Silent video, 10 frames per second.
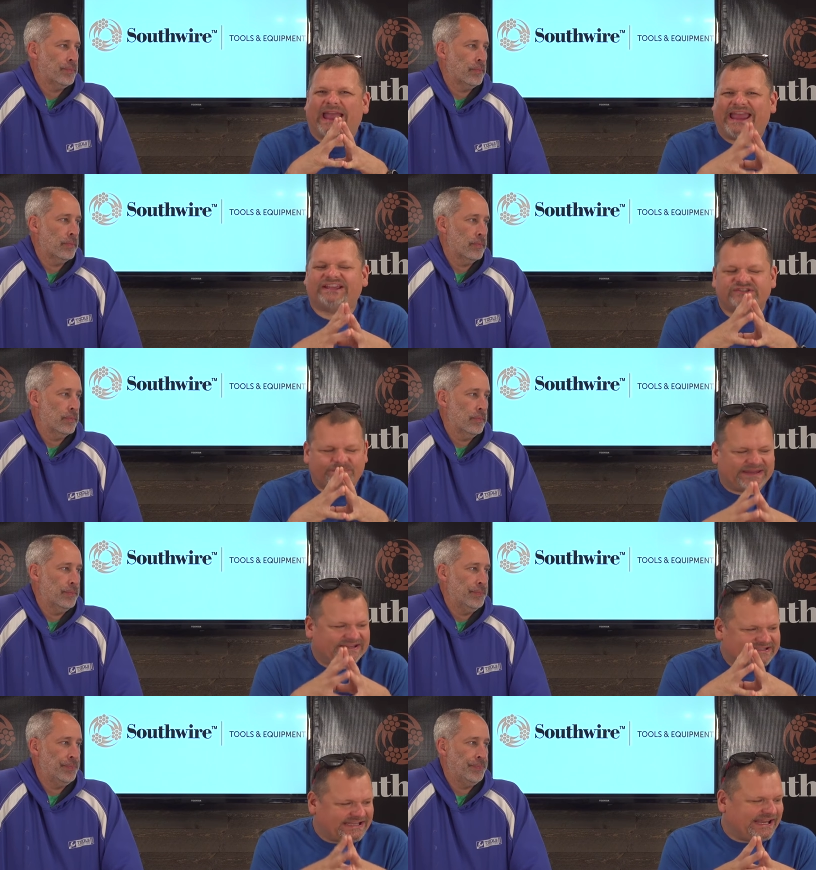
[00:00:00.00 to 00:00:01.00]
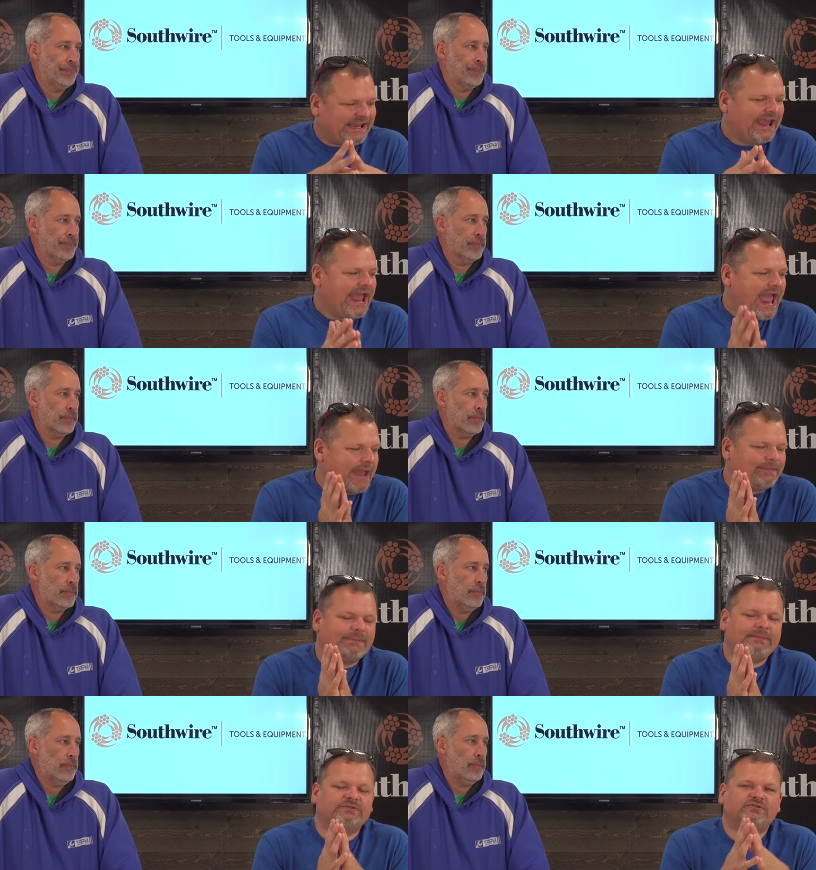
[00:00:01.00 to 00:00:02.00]
Speaker 1: HPT, Happy
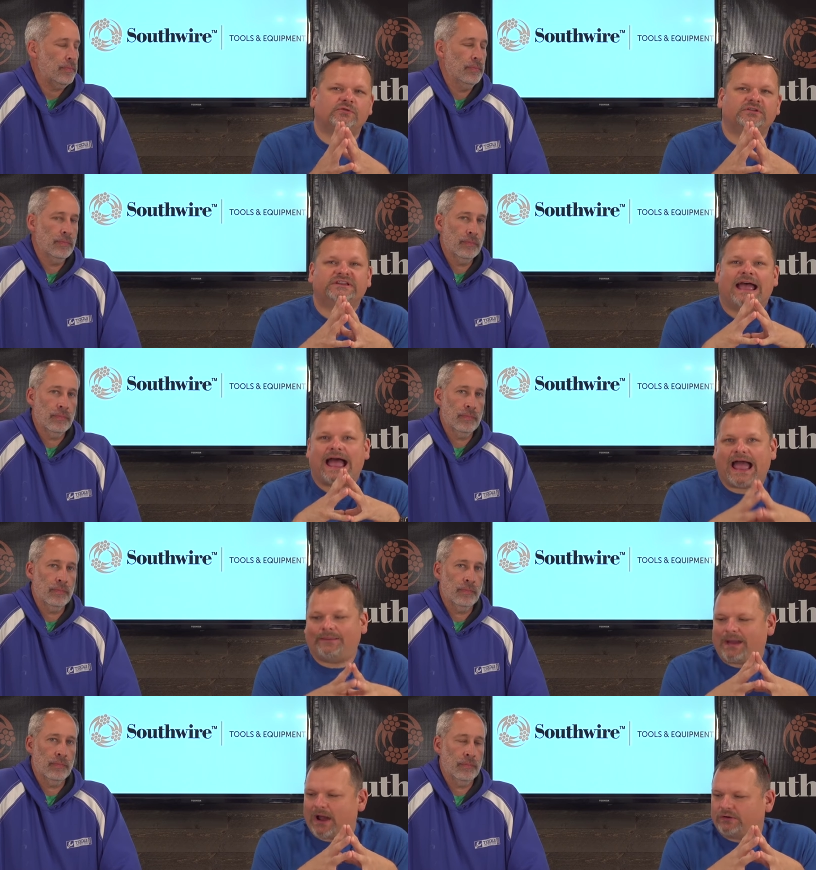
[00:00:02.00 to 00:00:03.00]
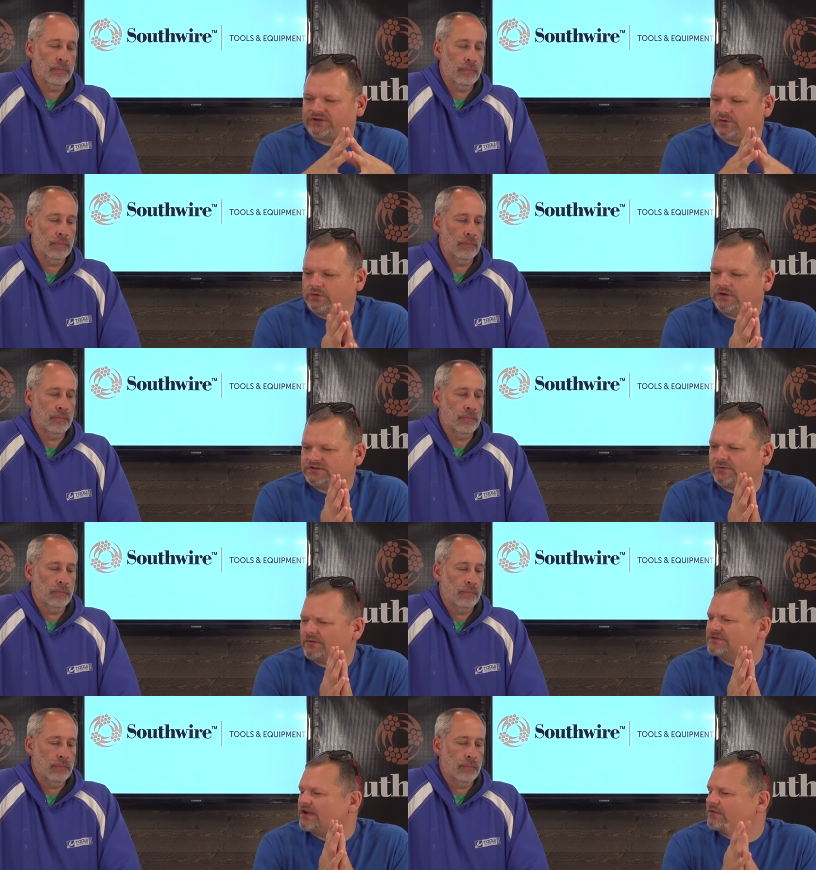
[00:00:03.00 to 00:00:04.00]
People Tools, High Power Tools, or what
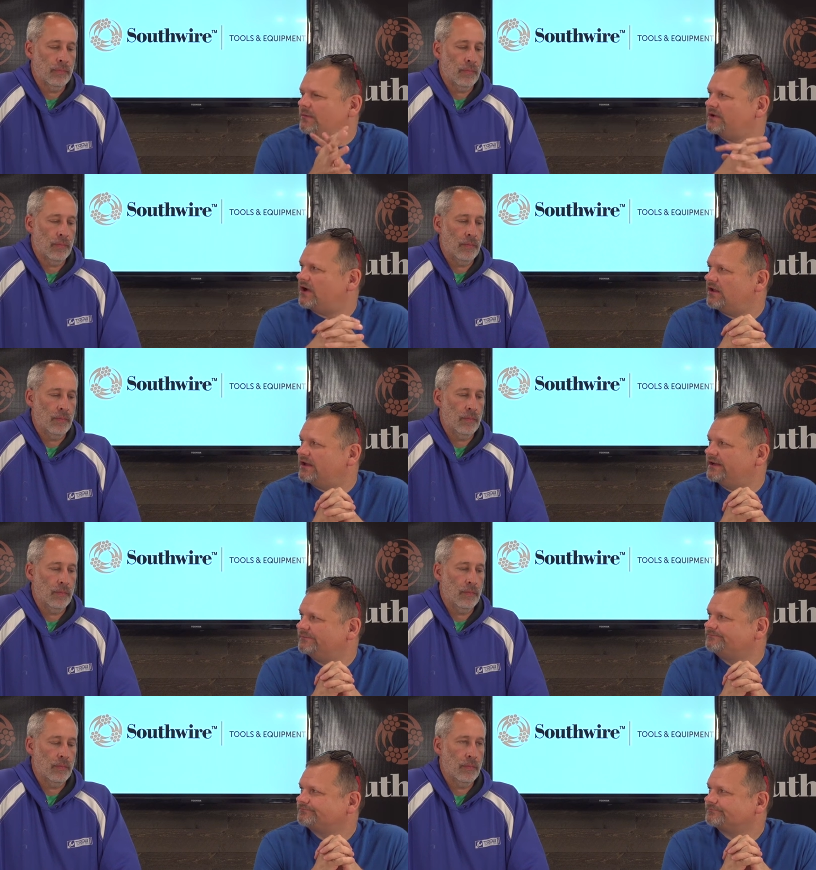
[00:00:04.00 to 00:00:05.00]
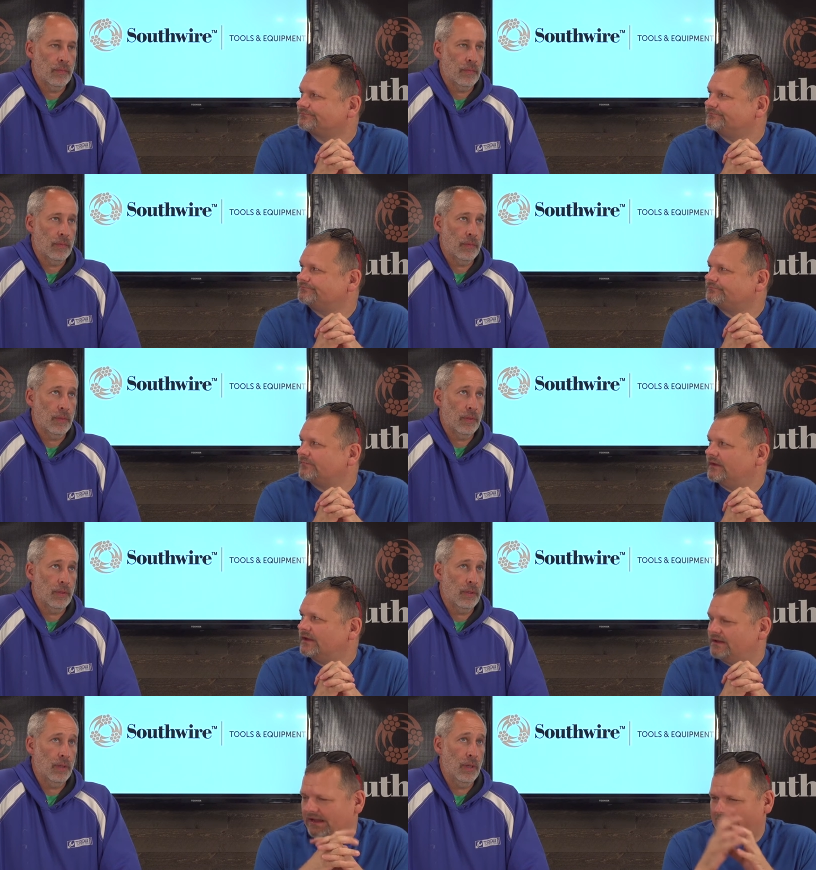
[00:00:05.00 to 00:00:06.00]
was the other one we call it?
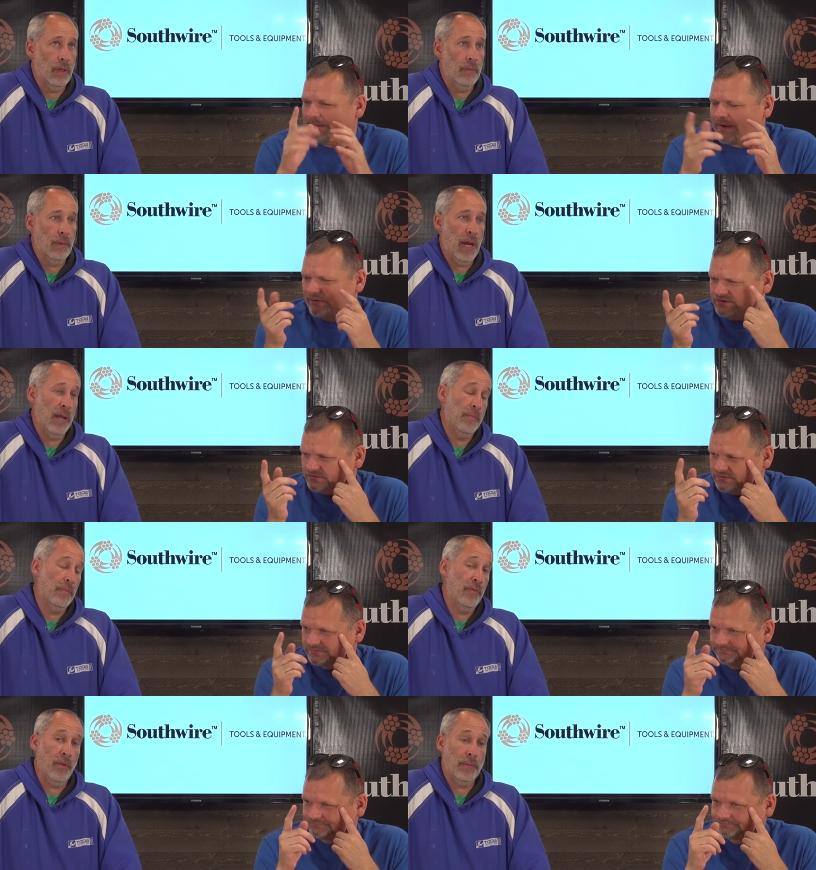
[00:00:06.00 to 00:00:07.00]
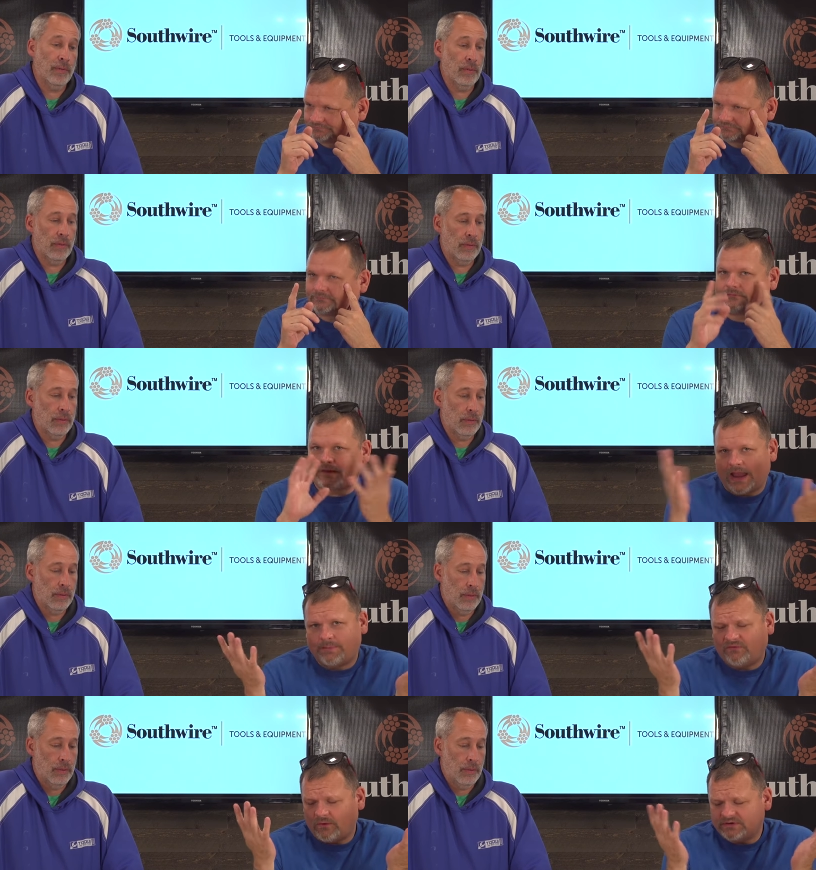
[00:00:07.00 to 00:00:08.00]
Uh, high um, Power high Tools. Performance Tools. High
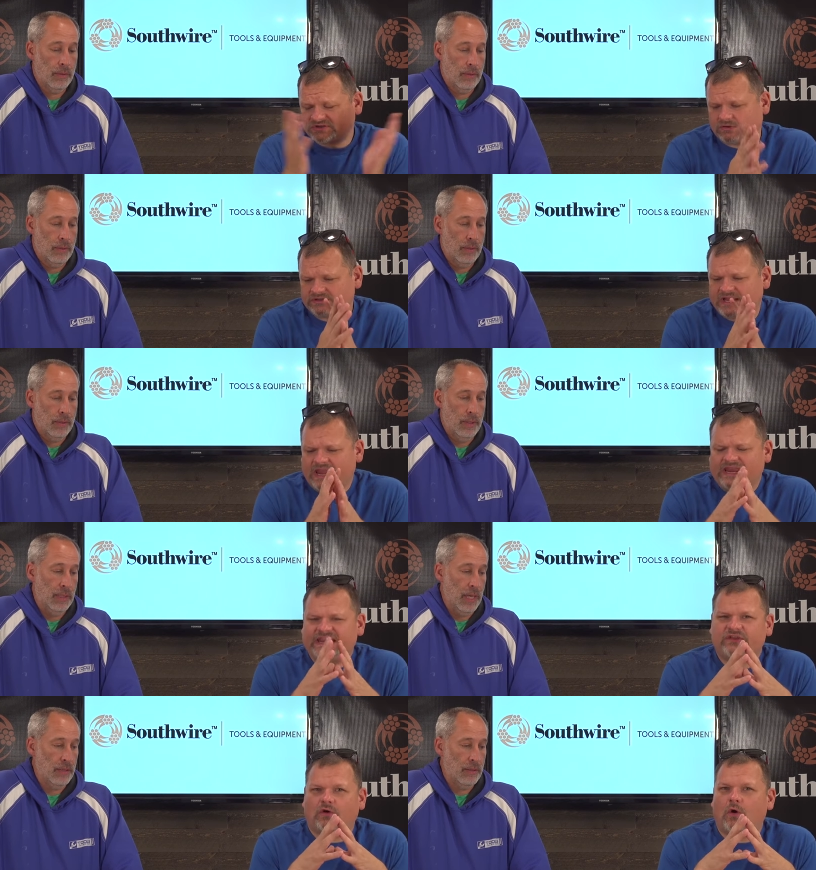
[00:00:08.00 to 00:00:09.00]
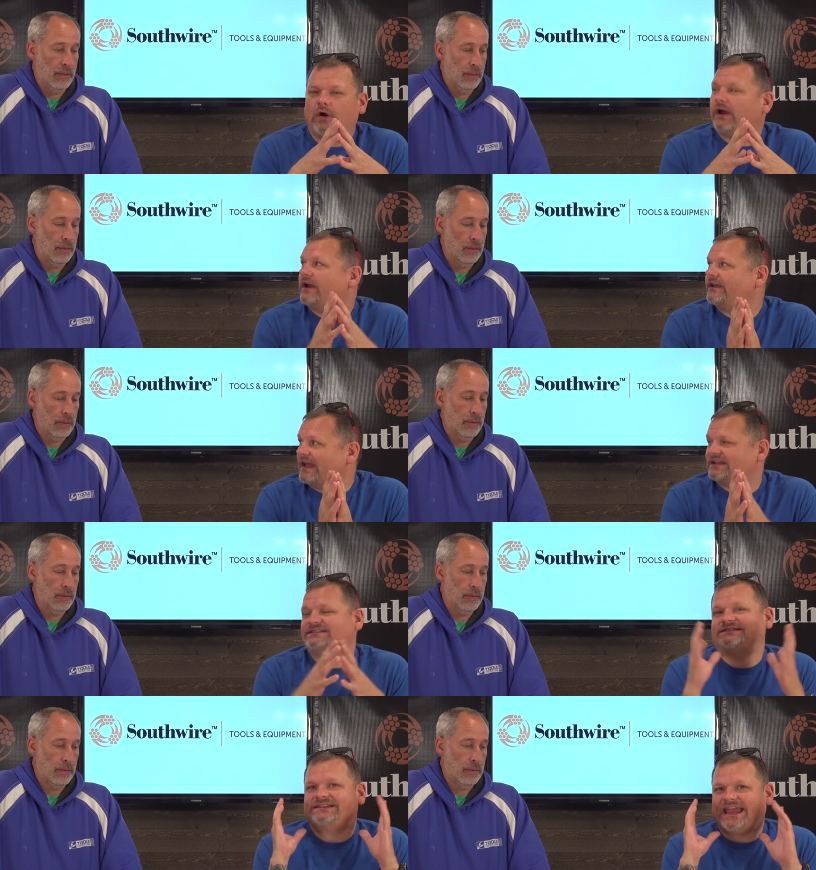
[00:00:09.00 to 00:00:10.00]
Performance Tools. Hitachi. Either or,
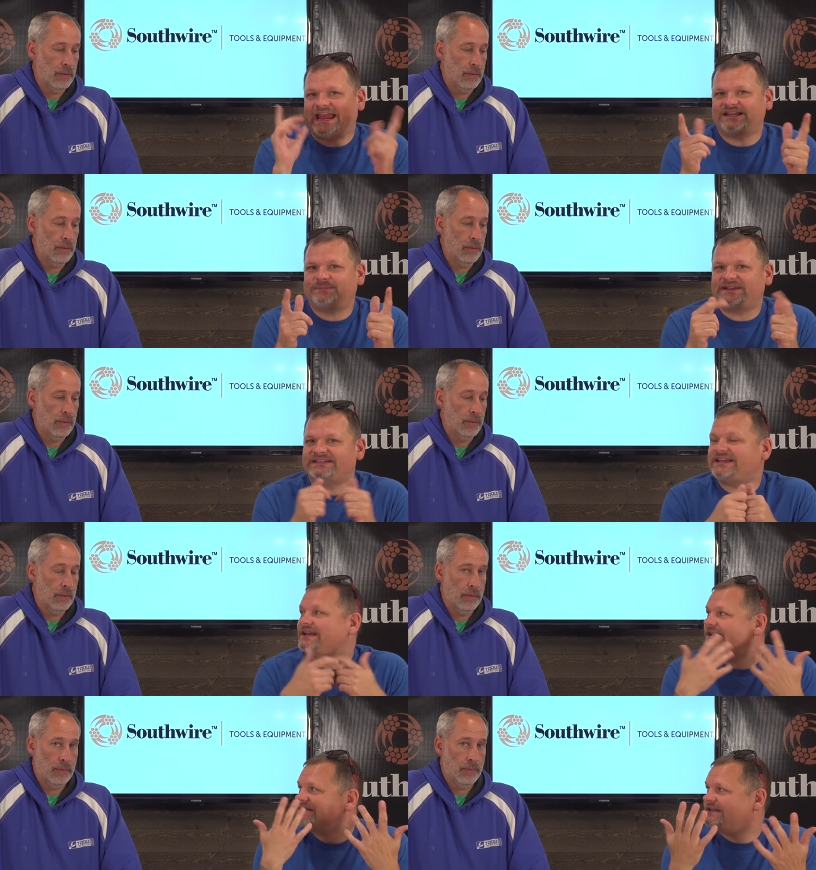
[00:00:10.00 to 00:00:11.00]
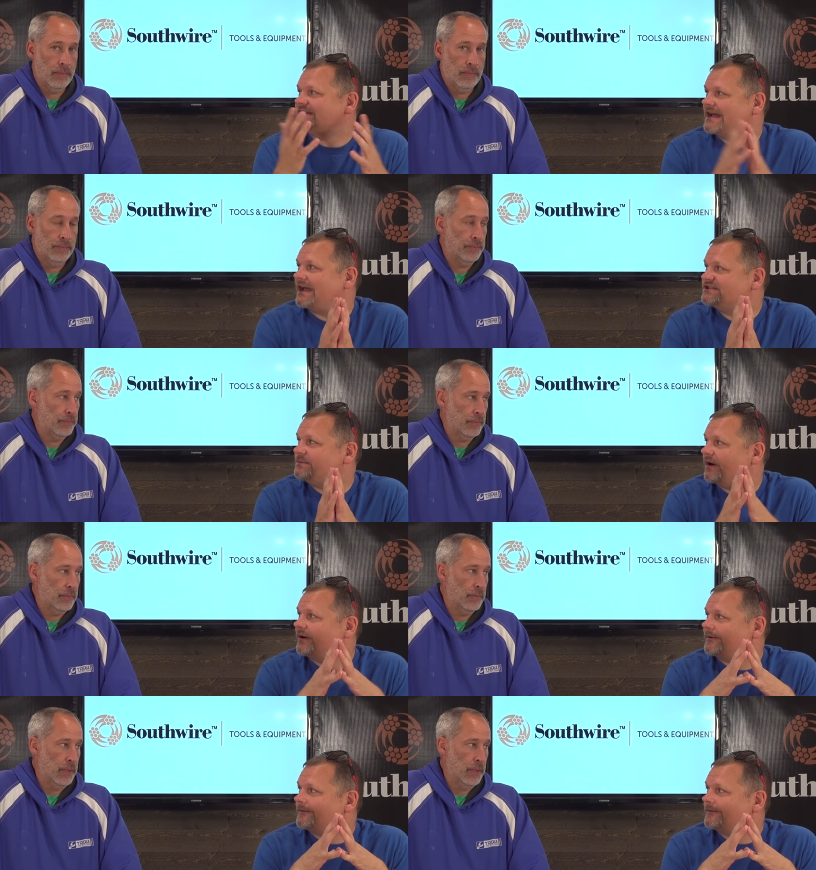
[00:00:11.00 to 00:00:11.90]
yes. HPT is the Hitachi part.